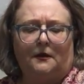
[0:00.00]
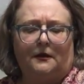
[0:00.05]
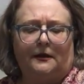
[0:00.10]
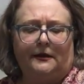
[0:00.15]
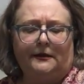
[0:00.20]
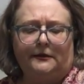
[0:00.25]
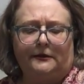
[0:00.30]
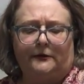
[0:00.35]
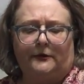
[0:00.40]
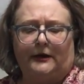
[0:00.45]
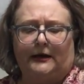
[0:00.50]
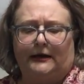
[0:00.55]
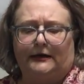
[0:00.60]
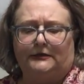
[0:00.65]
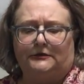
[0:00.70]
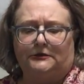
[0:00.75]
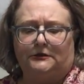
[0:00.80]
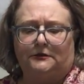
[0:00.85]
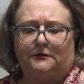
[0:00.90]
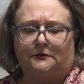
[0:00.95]
I know I
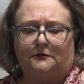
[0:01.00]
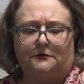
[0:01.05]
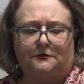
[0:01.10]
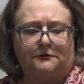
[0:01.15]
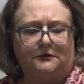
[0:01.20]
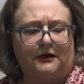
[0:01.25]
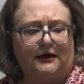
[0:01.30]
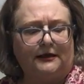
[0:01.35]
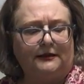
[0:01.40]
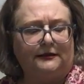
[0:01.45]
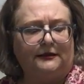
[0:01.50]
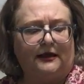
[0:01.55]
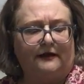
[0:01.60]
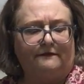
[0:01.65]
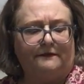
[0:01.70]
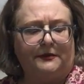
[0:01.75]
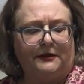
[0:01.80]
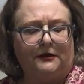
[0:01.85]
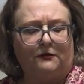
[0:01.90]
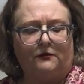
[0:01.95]
do. I
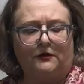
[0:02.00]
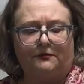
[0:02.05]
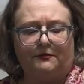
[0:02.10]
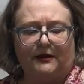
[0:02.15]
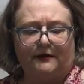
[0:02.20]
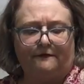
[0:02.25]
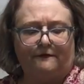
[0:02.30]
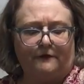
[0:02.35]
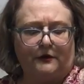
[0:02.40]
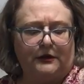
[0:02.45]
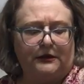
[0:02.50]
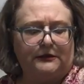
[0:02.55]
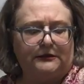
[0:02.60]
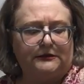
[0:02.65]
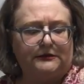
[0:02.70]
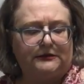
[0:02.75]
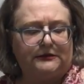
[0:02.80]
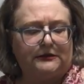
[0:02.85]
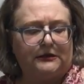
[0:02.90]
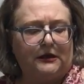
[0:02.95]
love being with my
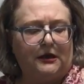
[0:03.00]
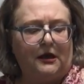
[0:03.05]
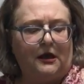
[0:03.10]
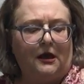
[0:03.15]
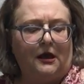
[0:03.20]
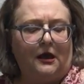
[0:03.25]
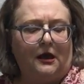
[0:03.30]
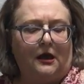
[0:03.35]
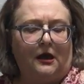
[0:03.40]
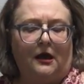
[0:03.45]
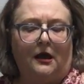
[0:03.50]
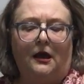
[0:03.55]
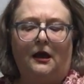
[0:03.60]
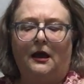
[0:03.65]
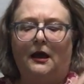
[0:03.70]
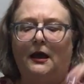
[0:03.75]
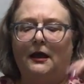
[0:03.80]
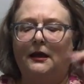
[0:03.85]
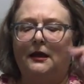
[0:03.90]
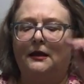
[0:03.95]
friends.
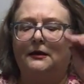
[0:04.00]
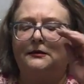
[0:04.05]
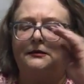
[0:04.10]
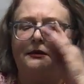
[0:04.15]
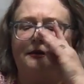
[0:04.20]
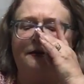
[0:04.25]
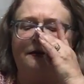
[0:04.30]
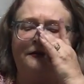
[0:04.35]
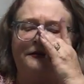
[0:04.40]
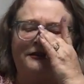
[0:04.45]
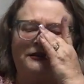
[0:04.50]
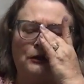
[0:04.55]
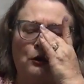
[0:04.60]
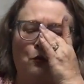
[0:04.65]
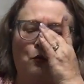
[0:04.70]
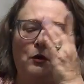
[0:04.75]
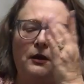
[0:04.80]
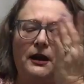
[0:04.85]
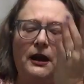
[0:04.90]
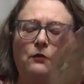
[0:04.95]
And so
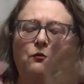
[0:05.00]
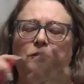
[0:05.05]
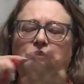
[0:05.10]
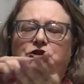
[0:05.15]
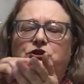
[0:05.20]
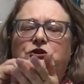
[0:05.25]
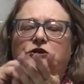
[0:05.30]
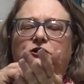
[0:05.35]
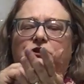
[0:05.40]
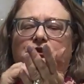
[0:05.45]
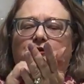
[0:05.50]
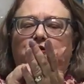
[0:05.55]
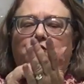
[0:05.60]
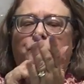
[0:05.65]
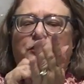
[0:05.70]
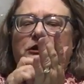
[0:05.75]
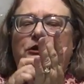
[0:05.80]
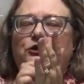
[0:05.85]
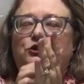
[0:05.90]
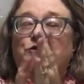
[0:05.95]
what I want you to do is
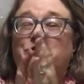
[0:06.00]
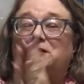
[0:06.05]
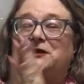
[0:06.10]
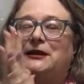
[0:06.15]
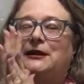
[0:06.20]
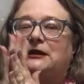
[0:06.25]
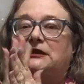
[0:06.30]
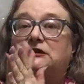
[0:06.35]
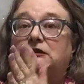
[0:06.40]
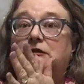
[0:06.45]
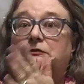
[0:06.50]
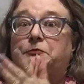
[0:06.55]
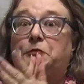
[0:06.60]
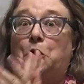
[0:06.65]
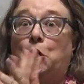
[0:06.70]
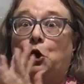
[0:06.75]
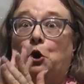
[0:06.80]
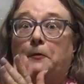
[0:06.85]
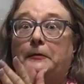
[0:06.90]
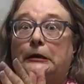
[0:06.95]
we're going to do an
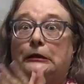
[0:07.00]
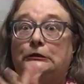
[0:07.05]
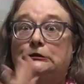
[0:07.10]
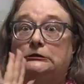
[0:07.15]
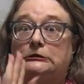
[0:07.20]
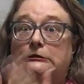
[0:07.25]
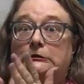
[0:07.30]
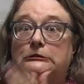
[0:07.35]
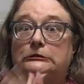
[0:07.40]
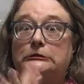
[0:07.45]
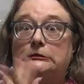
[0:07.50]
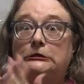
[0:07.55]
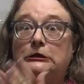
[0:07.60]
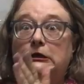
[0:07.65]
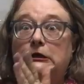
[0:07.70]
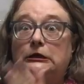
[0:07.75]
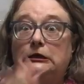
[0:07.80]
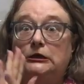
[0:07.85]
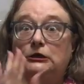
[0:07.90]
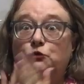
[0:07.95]
experiment.
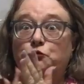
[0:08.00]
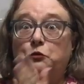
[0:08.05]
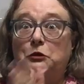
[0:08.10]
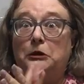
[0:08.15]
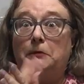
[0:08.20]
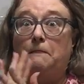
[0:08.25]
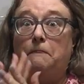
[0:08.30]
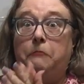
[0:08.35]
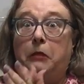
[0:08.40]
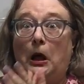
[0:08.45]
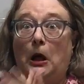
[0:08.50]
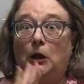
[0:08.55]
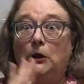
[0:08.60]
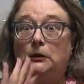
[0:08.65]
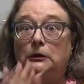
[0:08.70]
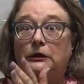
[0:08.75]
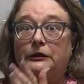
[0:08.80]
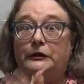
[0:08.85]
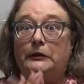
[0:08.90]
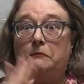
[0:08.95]
It will
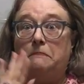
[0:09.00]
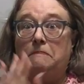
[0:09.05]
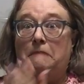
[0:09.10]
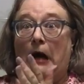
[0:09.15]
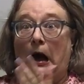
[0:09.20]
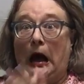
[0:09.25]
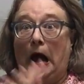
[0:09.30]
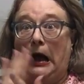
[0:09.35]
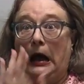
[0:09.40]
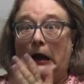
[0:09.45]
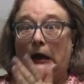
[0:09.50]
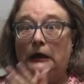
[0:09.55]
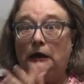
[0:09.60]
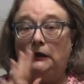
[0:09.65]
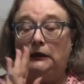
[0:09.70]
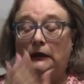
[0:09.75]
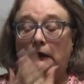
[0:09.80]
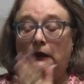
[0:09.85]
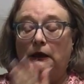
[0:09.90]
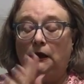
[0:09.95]
boggle the
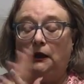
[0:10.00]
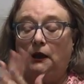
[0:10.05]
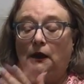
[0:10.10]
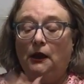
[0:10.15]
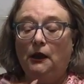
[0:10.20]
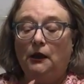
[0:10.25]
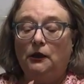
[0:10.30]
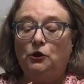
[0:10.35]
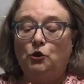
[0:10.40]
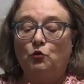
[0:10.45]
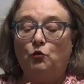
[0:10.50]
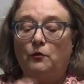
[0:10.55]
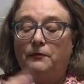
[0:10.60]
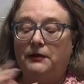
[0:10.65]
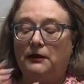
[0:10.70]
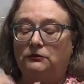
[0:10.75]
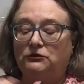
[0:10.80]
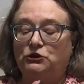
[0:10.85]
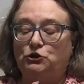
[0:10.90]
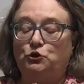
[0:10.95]
mind. You will
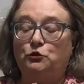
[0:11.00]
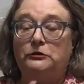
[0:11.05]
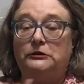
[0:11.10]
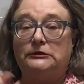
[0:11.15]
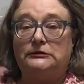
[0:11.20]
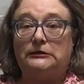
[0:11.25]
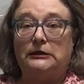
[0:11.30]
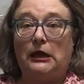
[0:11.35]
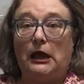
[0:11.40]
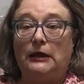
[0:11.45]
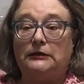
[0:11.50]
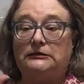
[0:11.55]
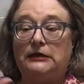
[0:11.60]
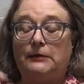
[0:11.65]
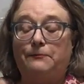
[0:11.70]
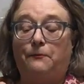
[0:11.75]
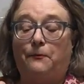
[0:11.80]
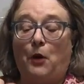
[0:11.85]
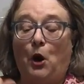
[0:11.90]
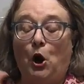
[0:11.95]
be able to do this as
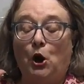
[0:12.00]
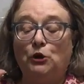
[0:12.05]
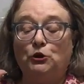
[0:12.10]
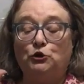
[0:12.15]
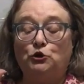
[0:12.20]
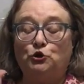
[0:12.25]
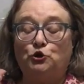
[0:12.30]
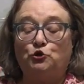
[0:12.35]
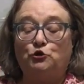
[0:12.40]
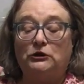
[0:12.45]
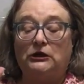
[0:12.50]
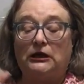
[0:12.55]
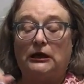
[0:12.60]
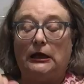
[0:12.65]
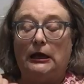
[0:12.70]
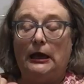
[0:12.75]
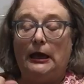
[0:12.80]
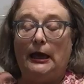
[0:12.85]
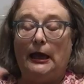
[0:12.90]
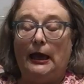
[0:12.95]
a parlor
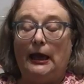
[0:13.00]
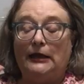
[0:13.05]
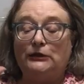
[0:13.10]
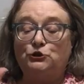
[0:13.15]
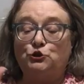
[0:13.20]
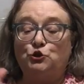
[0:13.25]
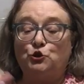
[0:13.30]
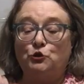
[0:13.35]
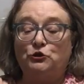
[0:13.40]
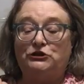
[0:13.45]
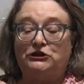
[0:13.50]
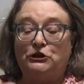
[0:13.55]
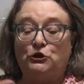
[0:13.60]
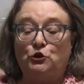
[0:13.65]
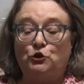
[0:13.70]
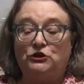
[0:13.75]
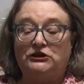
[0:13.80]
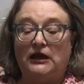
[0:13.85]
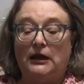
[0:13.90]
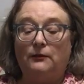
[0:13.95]
trick at your
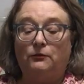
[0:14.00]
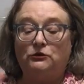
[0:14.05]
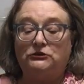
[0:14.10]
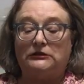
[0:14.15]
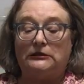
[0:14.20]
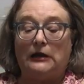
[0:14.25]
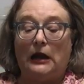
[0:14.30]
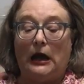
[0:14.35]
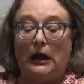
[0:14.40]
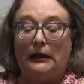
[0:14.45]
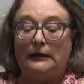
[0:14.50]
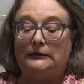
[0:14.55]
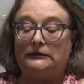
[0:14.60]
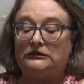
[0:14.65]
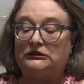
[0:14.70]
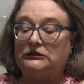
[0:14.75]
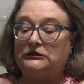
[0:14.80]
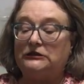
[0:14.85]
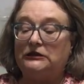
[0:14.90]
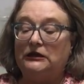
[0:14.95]
dinner table
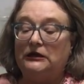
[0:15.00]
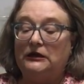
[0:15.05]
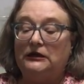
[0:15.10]
tonight,